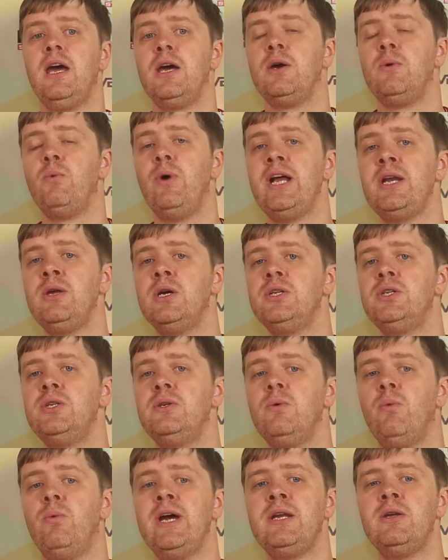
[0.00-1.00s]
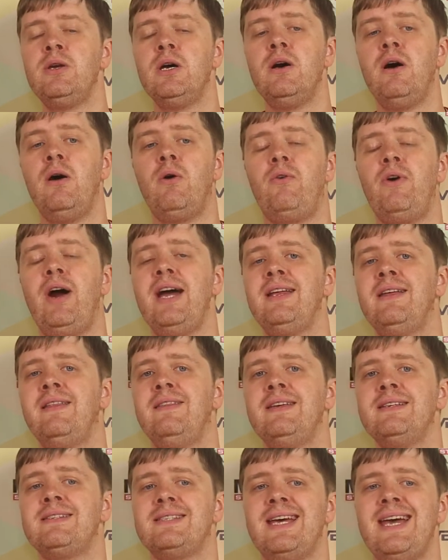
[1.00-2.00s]
when you're
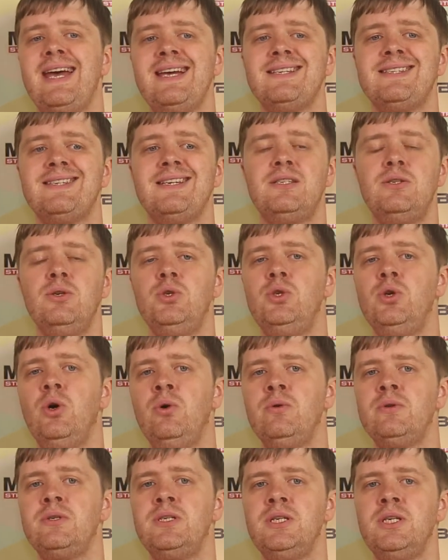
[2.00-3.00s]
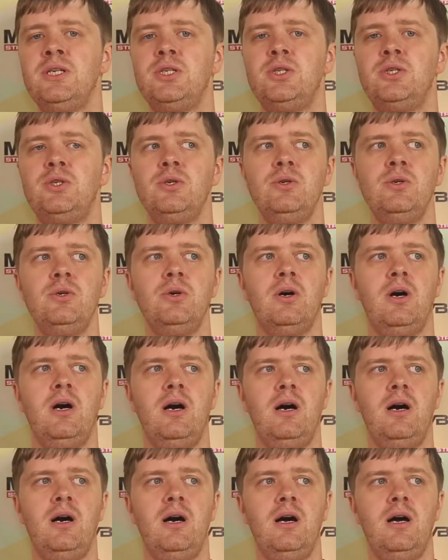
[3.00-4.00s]
writing this essay, you don't need
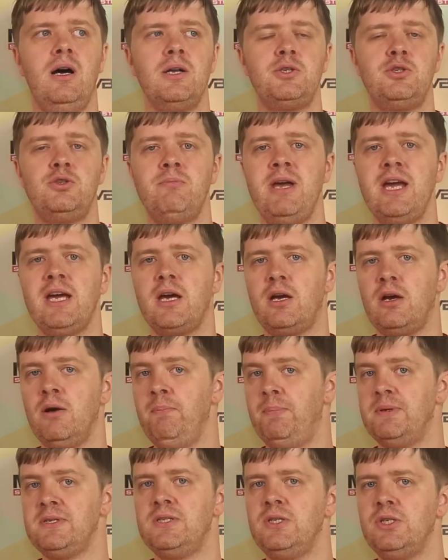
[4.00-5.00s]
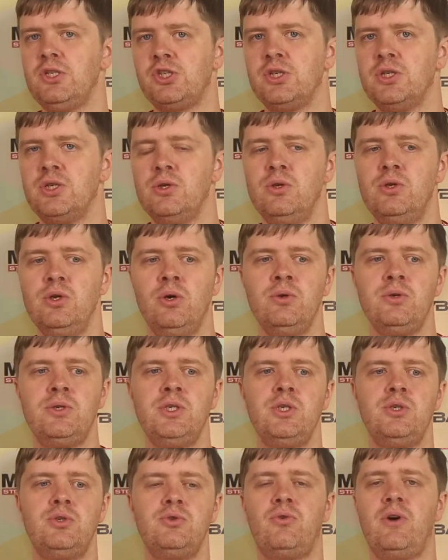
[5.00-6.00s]
to make a composition. You don't
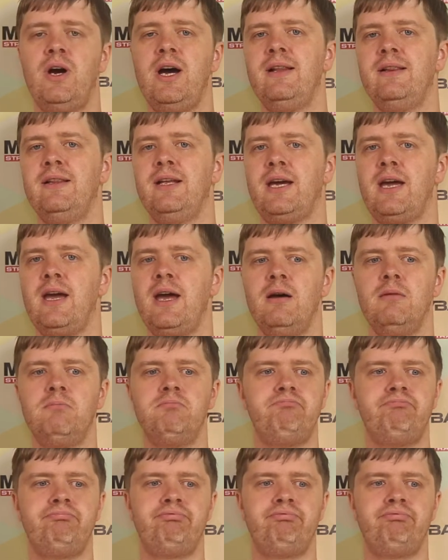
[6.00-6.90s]
need to write like a